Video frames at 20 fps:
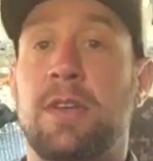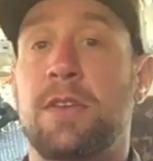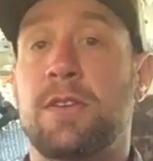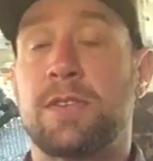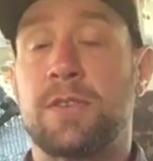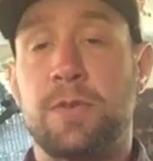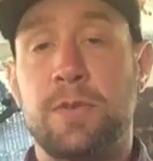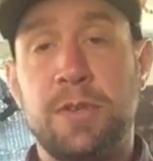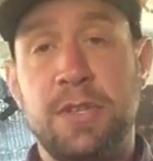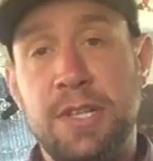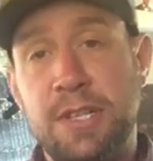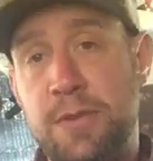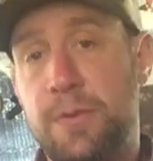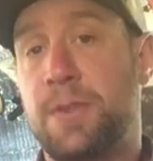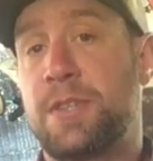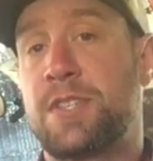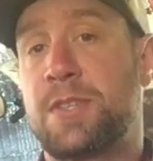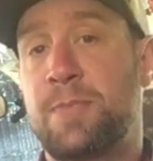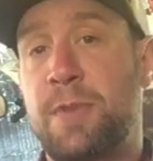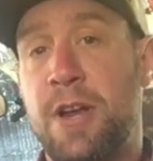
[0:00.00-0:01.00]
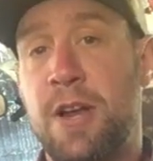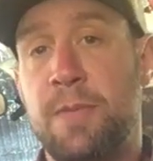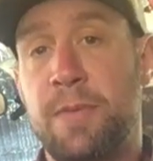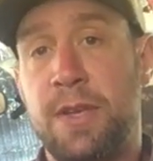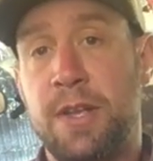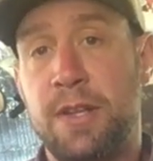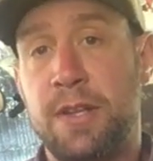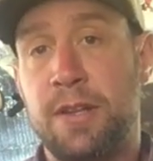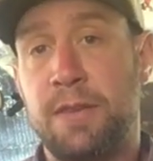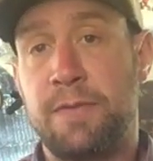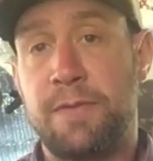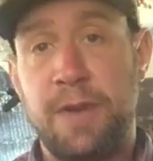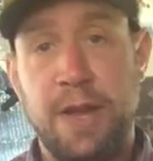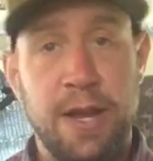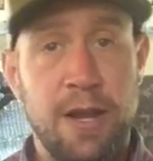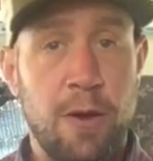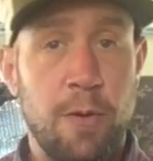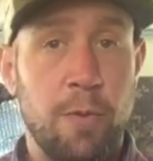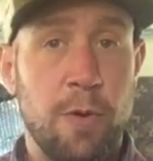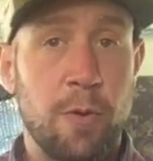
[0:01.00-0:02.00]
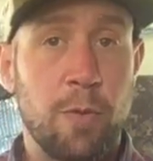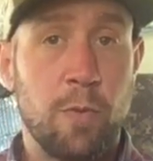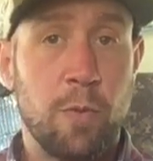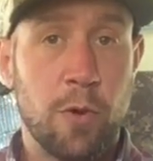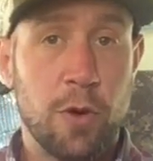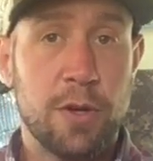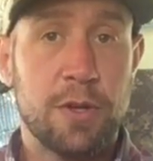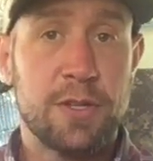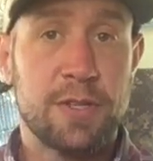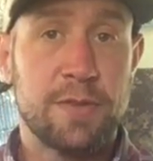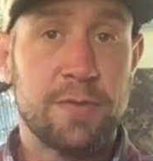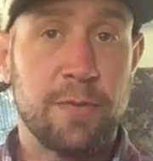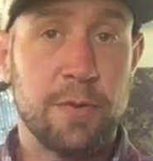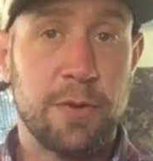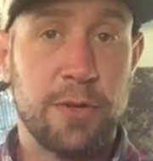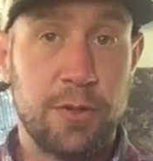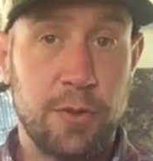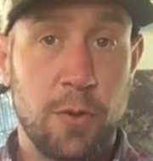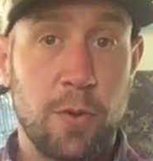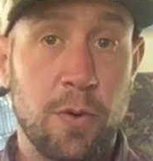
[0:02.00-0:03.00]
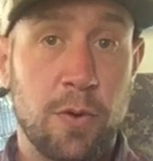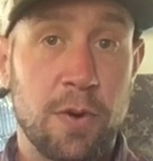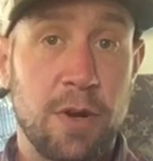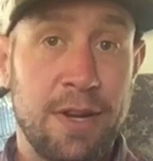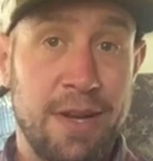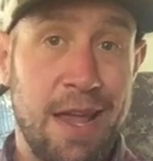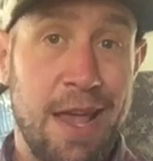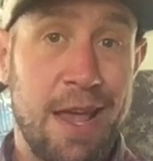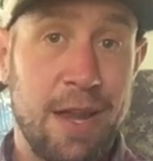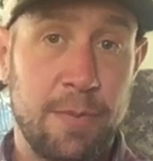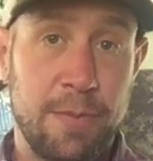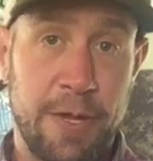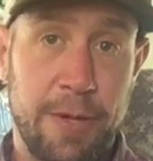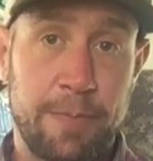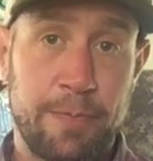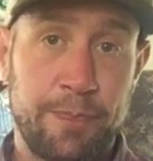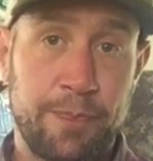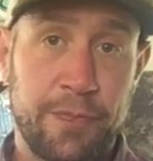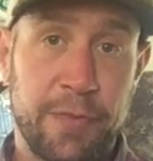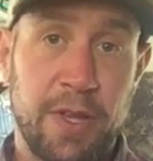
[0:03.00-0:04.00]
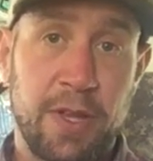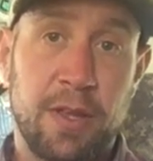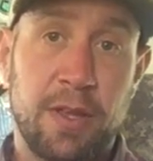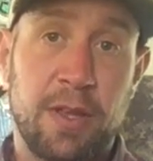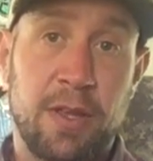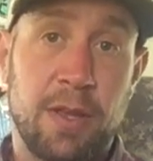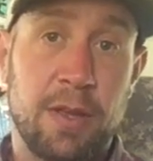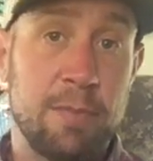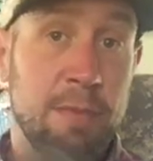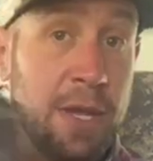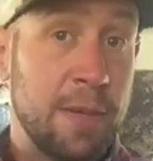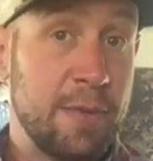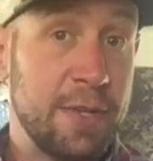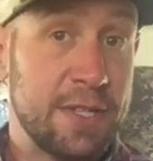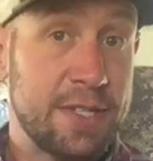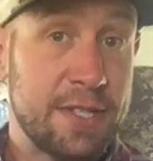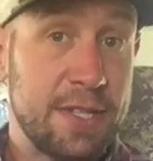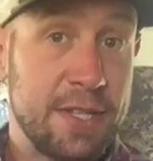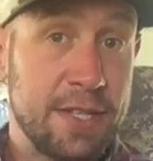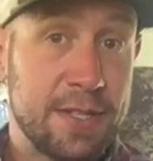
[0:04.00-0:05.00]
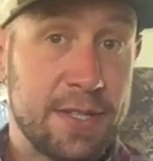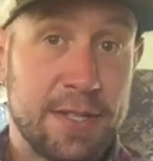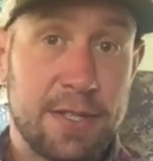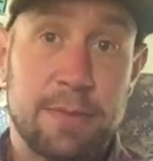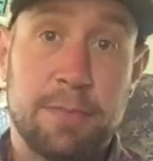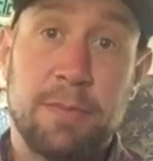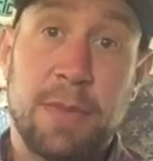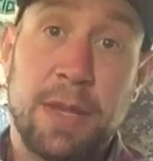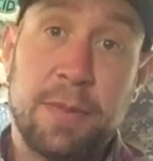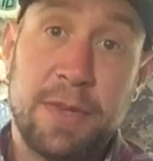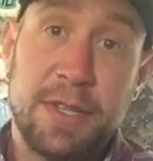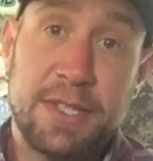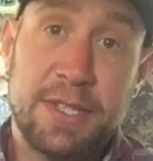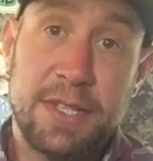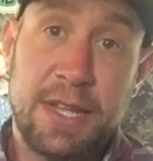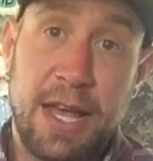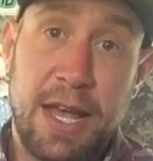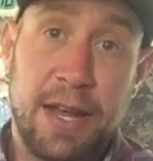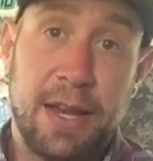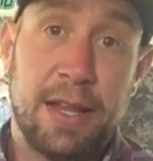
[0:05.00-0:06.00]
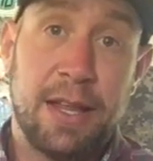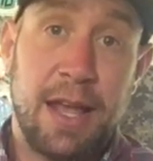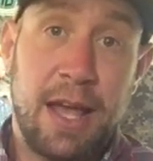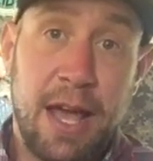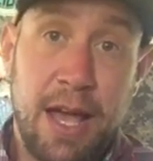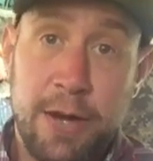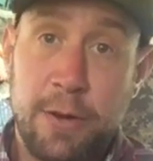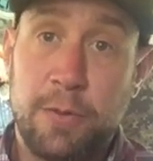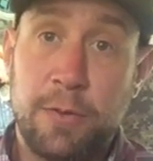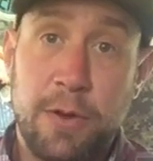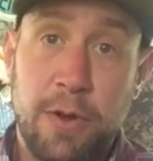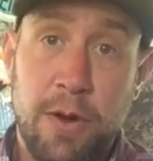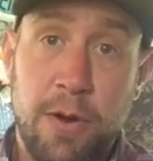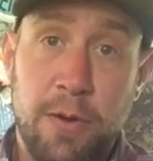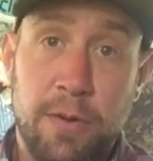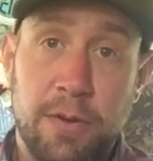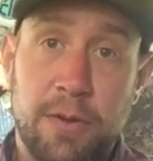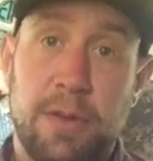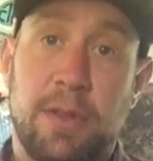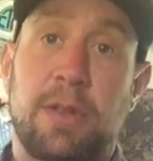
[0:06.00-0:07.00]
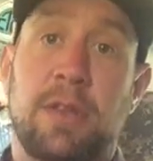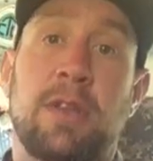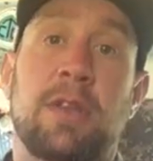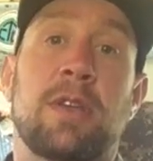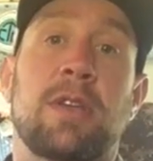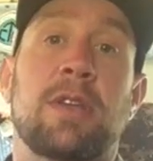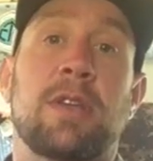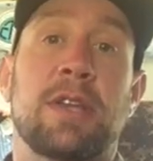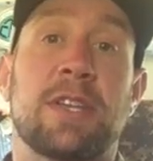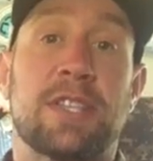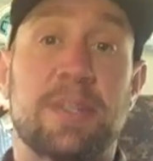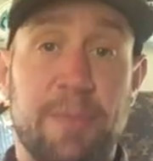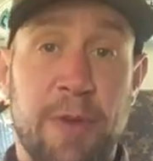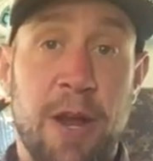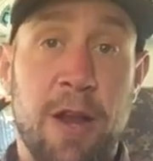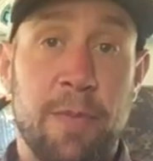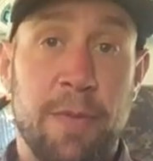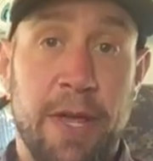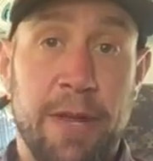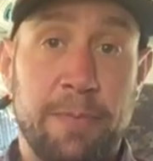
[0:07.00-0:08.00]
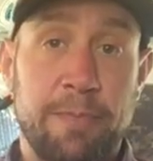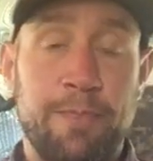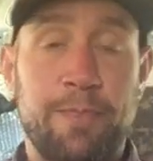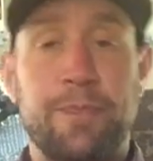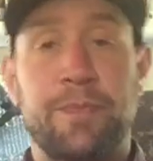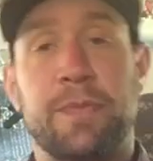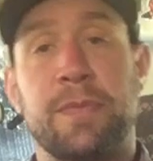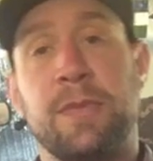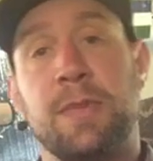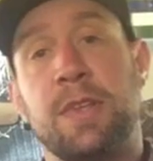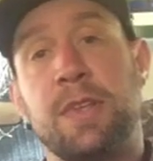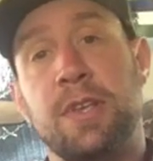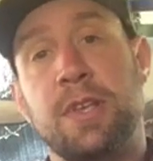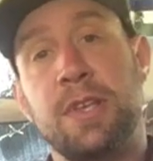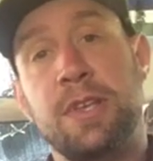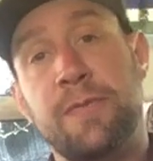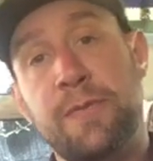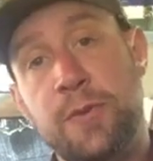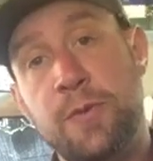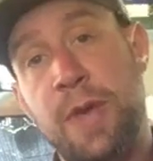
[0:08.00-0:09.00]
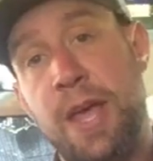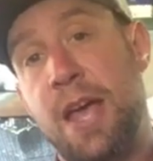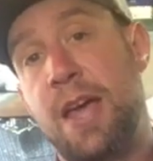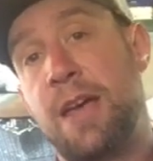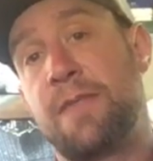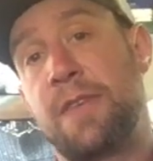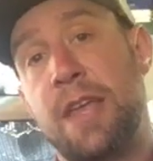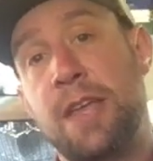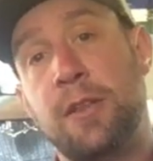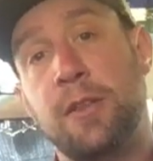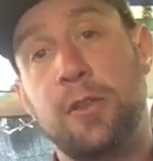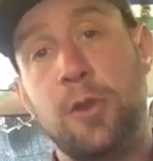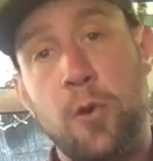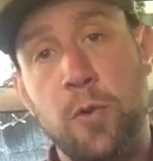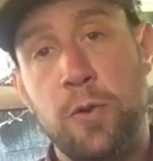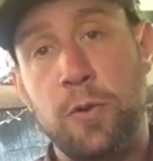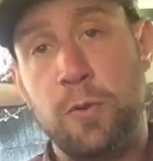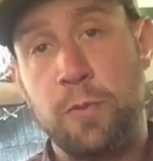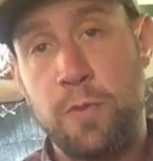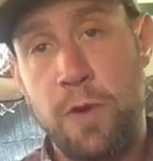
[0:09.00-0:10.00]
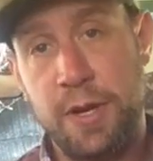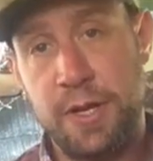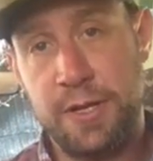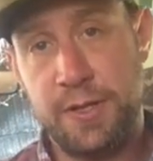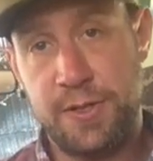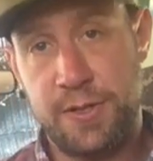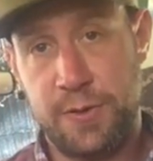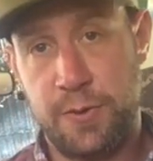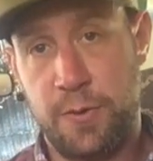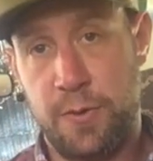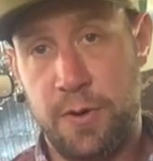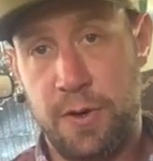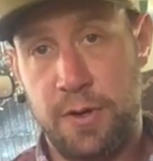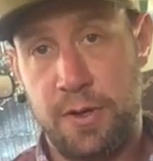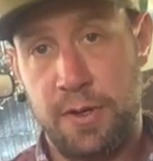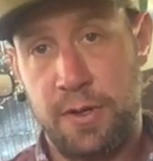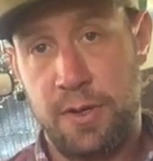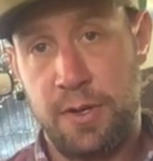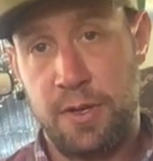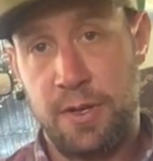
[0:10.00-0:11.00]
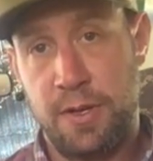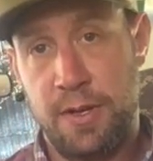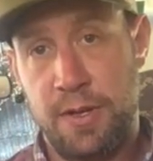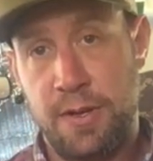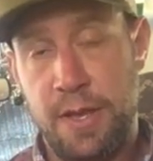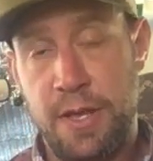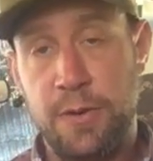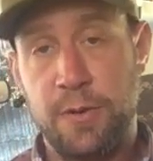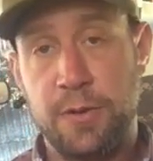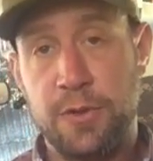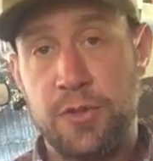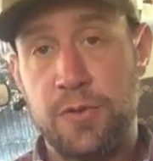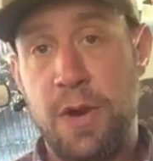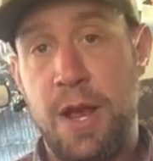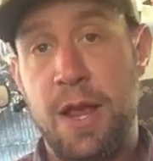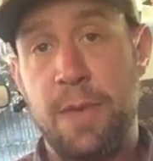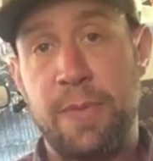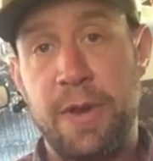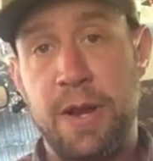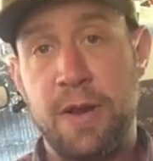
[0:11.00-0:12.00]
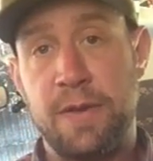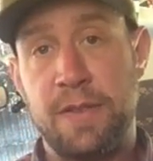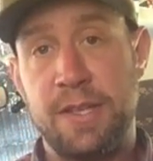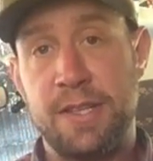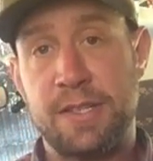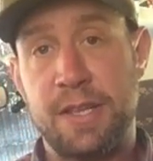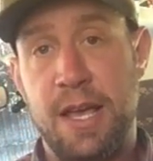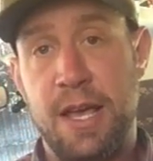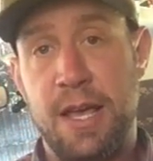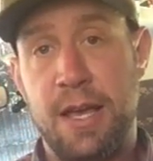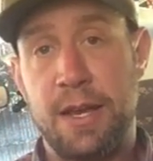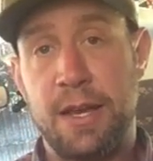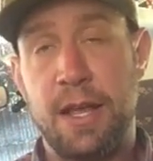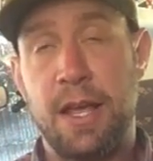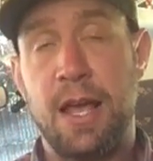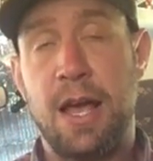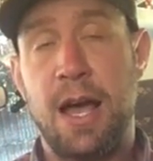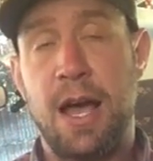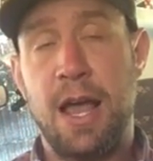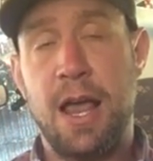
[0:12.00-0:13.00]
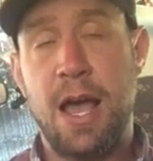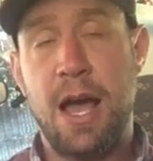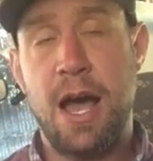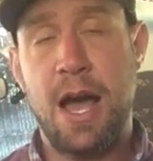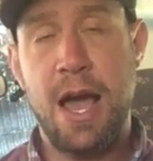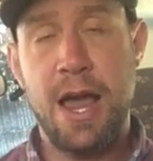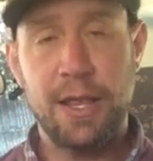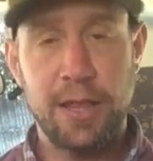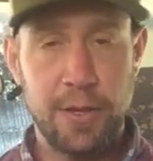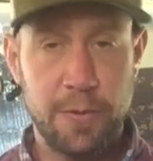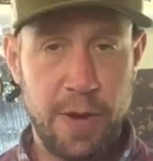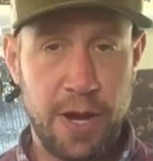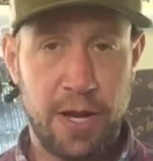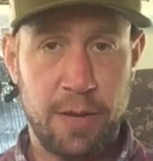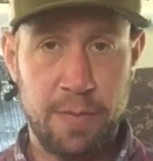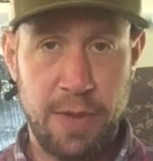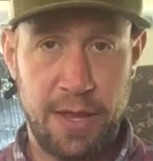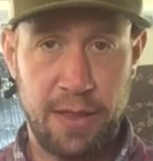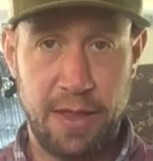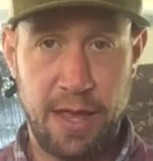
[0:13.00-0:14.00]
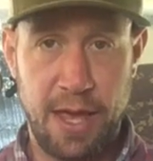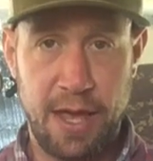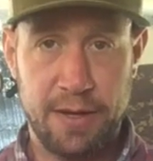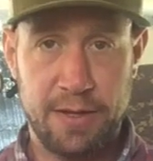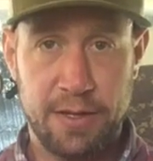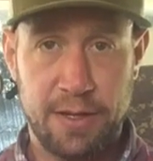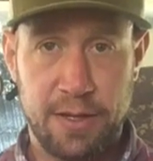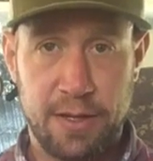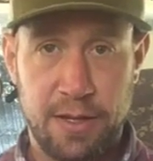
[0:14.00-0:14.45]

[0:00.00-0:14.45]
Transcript: So you need to experiment and find out what works for your anatomy. Maybe it's this, maybe it's not. I don't know. Experiment. If you have a local running store that you can try a pair of these on, I highly recommend that.